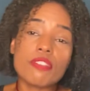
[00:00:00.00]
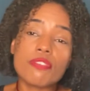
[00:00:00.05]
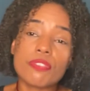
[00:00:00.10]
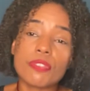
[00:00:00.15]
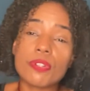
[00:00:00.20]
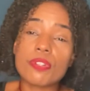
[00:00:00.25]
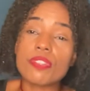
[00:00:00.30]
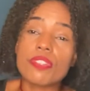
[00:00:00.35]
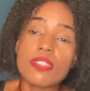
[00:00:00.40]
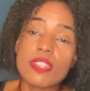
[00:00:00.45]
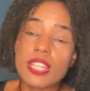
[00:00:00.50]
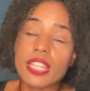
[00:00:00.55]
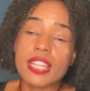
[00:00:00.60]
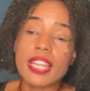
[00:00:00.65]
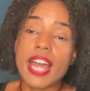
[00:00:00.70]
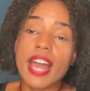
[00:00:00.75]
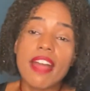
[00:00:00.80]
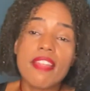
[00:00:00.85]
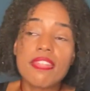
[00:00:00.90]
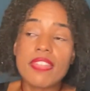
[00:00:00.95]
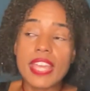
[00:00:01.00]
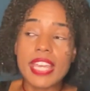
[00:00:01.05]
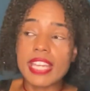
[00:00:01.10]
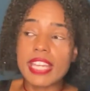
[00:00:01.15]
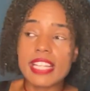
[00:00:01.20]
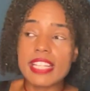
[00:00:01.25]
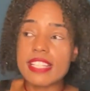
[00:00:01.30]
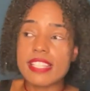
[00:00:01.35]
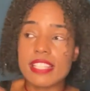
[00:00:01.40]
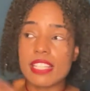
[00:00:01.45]
further than that, they
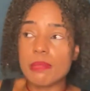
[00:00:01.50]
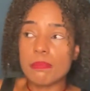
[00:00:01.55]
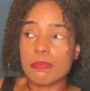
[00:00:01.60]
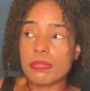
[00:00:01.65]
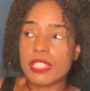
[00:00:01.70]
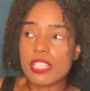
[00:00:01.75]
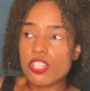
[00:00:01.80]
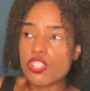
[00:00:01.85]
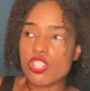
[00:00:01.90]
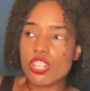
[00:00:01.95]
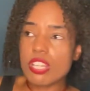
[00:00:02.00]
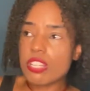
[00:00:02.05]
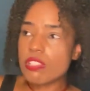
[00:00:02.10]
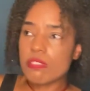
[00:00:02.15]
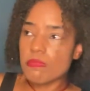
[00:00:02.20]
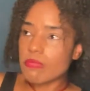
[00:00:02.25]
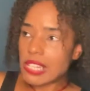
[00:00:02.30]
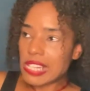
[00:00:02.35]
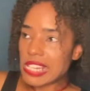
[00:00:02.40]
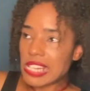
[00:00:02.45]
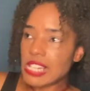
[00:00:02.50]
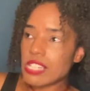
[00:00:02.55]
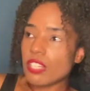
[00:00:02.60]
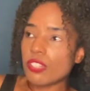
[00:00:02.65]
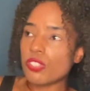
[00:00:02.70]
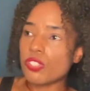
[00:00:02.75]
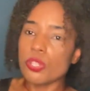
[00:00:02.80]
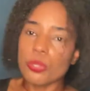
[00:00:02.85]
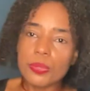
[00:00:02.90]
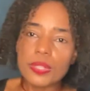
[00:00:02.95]
can simply just
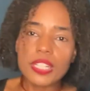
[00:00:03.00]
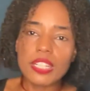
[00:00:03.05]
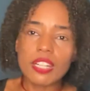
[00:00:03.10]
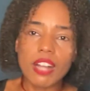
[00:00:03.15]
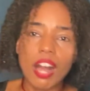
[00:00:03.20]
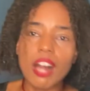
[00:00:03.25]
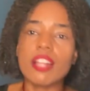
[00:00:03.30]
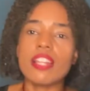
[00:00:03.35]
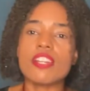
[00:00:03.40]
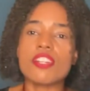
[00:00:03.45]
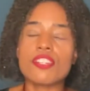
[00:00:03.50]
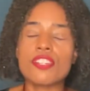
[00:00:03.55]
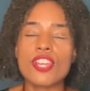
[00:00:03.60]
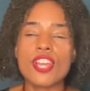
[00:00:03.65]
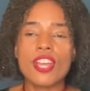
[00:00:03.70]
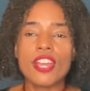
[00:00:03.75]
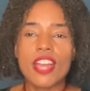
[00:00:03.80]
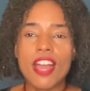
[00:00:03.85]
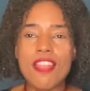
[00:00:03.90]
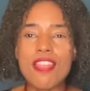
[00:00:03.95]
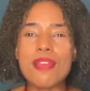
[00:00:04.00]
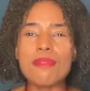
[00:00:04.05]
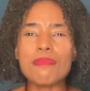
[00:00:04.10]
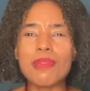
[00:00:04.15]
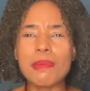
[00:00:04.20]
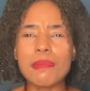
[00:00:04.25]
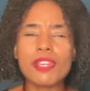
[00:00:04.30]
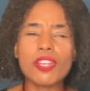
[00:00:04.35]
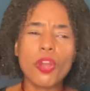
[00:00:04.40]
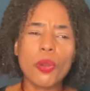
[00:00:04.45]
do it in college, and then
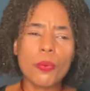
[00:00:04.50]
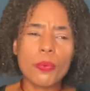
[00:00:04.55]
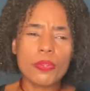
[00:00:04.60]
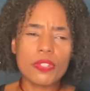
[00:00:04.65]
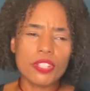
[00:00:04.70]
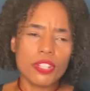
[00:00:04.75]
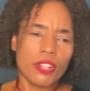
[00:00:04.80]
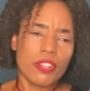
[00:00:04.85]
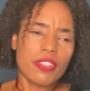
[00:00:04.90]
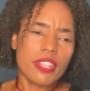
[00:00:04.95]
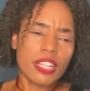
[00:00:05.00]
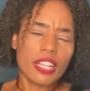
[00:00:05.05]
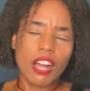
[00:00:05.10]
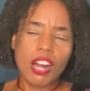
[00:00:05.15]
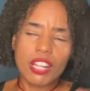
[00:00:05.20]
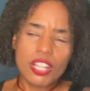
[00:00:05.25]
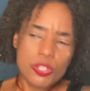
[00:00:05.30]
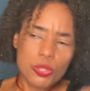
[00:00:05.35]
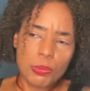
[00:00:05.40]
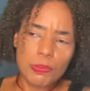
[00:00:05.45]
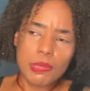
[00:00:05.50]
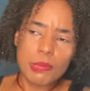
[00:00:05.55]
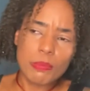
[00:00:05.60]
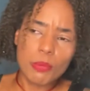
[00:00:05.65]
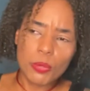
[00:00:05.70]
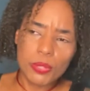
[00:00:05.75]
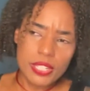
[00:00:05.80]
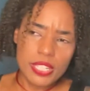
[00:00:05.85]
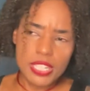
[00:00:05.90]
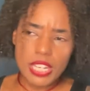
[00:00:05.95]
maybe go, you know, and then college will be
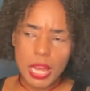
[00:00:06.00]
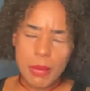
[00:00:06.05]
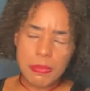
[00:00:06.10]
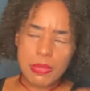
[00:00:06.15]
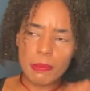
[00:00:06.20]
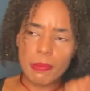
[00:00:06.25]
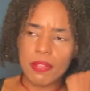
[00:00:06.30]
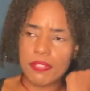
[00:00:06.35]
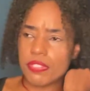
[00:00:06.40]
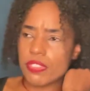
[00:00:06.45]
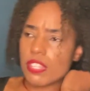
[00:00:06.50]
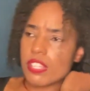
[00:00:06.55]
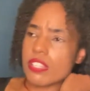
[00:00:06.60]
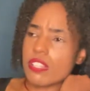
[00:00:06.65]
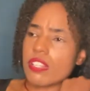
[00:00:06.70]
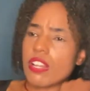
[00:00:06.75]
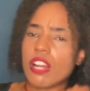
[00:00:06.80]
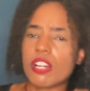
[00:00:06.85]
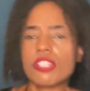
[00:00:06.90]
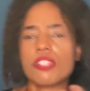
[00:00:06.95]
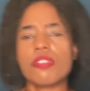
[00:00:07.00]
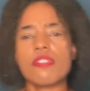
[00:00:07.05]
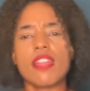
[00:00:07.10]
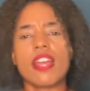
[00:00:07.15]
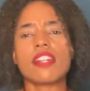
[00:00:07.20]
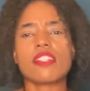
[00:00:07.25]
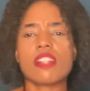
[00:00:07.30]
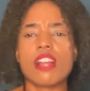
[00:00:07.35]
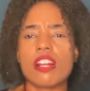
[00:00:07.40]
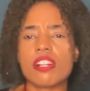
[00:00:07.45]
more in depth about this doctor and
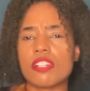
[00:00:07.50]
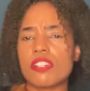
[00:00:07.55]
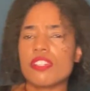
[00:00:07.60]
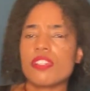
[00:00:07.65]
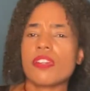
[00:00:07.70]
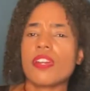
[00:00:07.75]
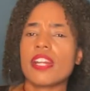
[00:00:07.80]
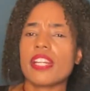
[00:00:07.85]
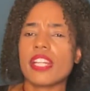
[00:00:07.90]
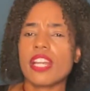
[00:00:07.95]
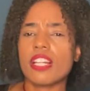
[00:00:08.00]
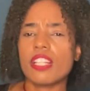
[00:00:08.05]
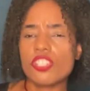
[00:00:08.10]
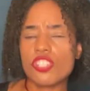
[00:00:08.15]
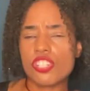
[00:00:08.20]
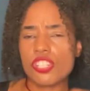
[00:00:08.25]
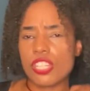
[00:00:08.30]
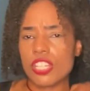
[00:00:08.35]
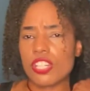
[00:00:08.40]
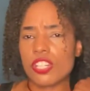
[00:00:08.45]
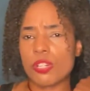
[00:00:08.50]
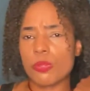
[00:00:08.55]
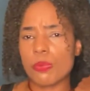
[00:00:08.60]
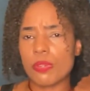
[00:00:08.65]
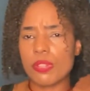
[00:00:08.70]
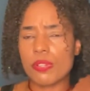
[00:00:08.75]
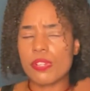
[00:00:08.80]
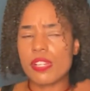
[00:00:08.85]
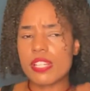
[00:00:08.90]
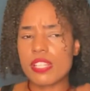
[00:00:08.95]
that doctor and their ideologies here,
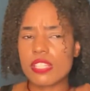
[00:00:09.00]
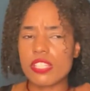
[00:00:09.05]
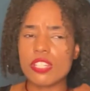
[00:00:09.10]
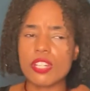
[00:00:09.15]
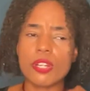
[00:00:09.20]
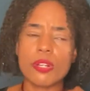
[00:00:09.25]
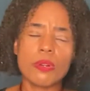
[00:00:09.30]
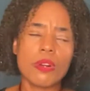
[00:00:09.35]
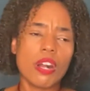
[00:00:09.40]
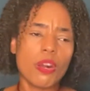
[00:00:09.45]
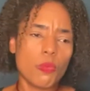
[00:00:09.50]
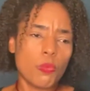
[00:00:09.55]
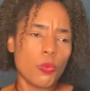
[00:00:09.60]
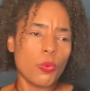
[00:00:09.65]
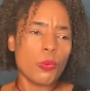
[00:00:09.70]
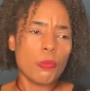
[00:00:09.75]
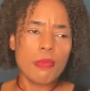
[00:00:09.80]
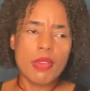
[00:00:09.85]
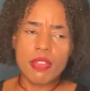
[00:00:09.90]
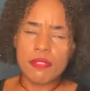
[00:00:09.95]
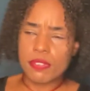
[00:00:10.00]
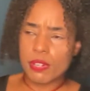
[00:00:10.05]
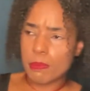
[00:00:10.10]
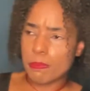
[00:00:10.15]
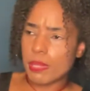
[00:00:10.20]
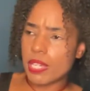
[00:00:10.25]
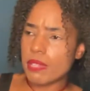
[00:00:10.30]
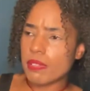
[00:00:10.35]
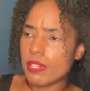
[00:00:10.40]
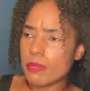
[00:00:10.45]
whether it's, you know, a womb every
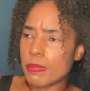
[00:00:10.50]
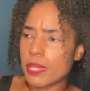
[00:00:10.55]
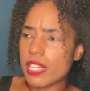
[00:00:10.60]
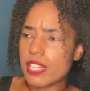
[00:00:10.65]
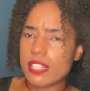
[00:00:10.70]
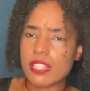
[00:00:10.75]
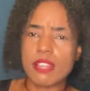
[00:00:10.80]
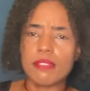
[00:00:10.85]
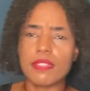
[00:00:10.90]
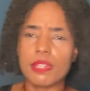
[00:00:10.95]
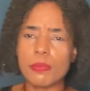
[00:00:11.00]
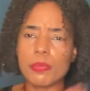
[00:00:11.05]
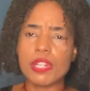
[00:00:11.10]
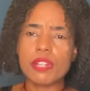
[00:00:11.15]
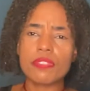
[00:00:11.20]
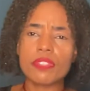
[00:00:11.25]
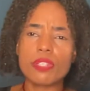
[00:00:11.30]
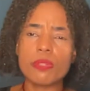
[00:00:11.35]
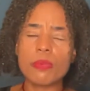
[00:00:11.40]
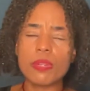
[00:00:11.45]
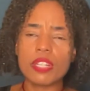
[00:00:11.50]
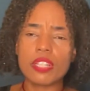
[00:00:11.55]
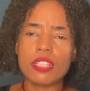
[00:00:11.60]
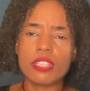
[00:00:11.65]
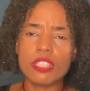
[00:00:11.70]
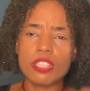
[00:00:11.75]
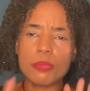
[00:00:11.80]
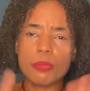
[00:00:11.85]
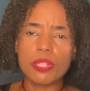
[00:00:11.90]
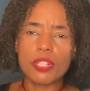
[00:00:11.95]
pe penis envy, whatever you want
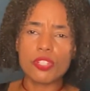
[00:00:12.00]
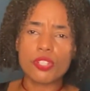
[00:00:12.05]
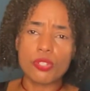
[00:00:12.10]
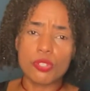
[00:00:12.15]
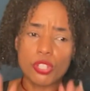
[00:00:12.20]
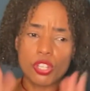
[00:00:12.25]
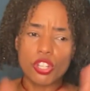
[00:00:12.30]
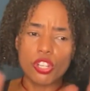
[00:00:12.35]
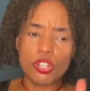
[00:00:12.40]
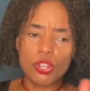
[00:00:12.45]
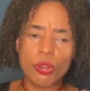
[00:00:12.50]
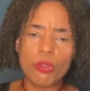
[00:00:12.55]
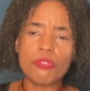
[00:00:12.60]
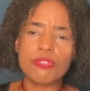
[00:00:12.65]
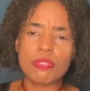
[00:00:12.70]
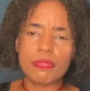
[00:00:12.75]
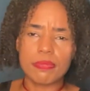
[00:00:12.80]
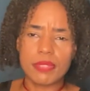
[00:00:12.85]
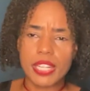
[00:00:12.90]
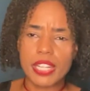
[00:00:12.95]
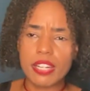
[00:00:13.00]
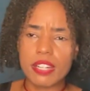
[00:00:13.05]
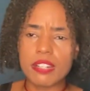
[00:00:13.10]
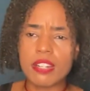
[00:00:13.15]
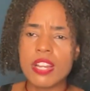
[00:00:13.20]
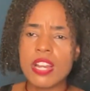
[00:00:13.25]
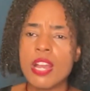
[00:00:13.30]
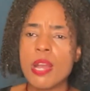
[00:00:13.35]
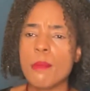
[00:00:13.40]
to you want to do, you can go from there.